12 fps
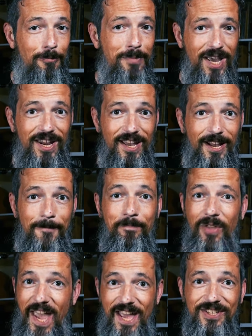media,
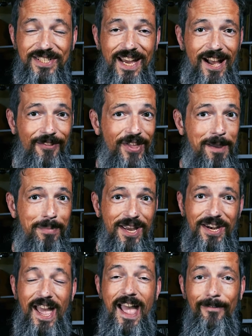hands down, they
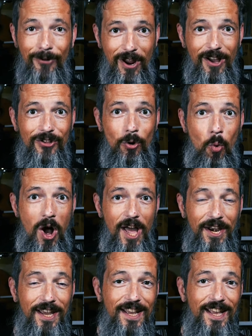beat every other one.